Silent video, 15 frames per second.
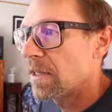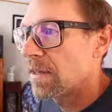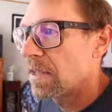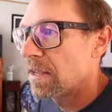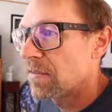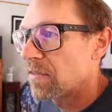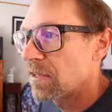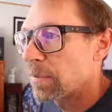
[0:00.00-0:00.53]
the
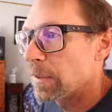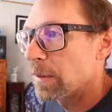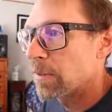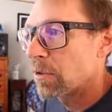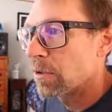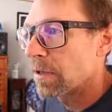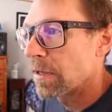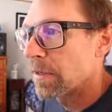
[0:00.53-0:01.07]
FTP
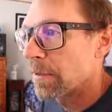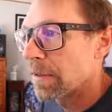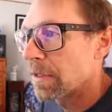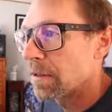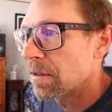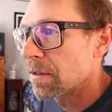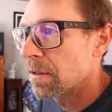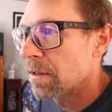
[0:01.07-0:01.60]
program
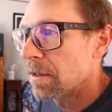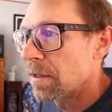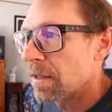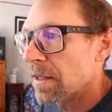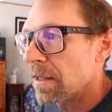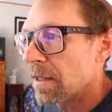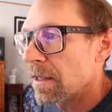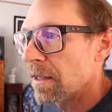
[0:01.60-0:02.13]
here,
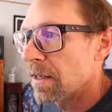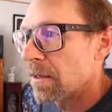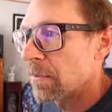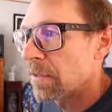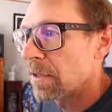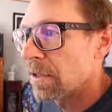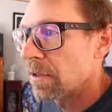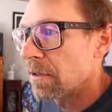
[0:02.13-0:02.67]
and
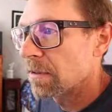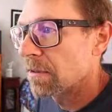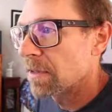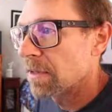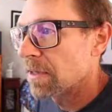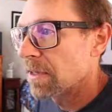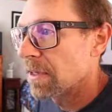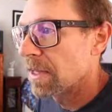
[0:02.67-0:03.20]
I'm gonna
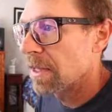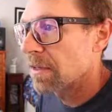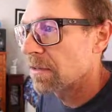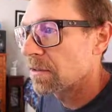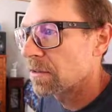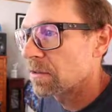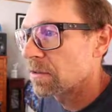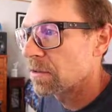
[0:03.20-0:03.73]

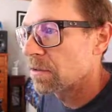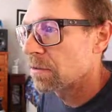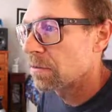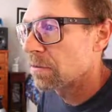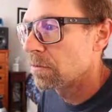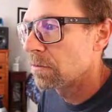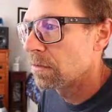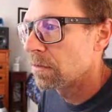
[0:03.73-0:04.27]
connect
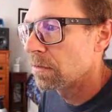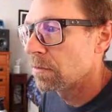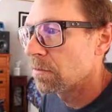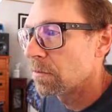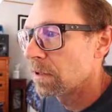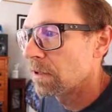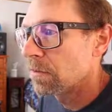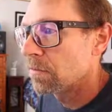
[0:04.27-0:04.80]
to the
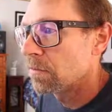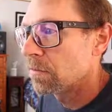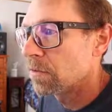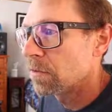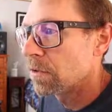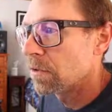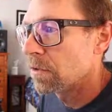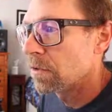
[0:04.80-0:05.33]
Wild
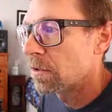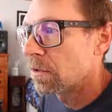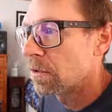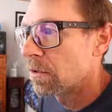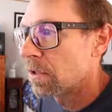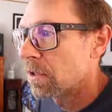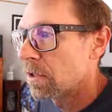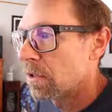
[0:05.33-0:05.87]
Food
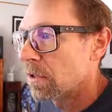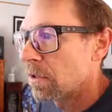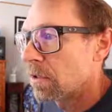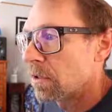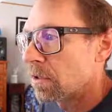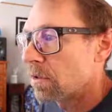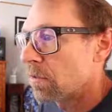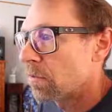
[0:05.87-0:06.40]
Girl
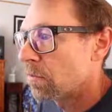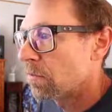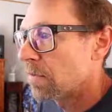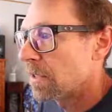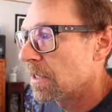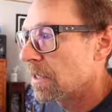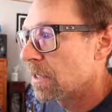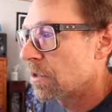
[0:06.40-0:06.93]

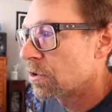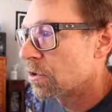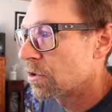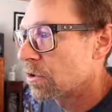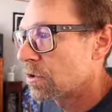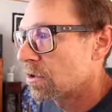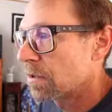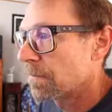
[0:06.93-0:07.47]

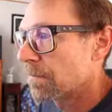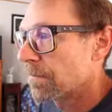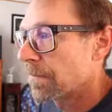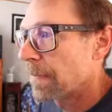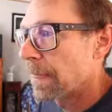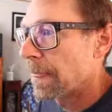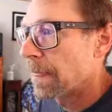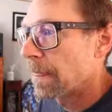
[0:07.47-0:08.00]
OVH.
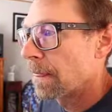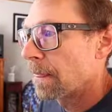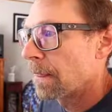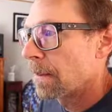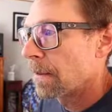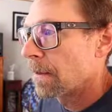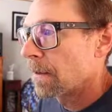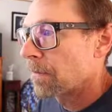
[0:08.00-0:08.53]

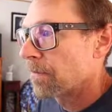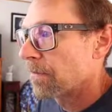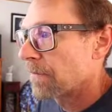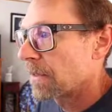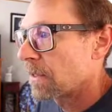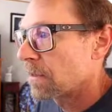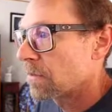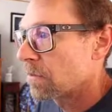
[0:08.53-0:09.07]

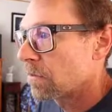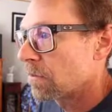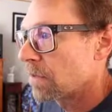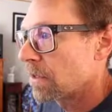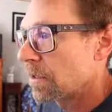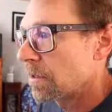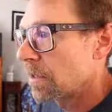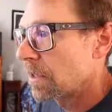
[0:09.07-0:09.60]
And so over
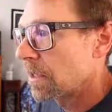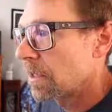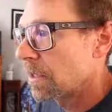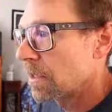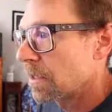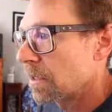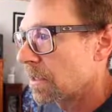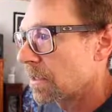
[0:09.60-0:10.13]
here I
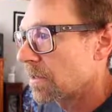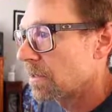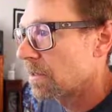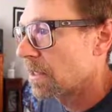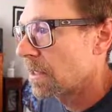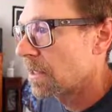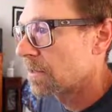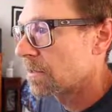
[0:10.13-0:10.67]
click
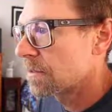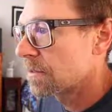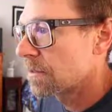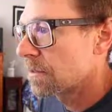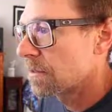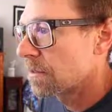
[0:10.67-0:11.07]
Sites.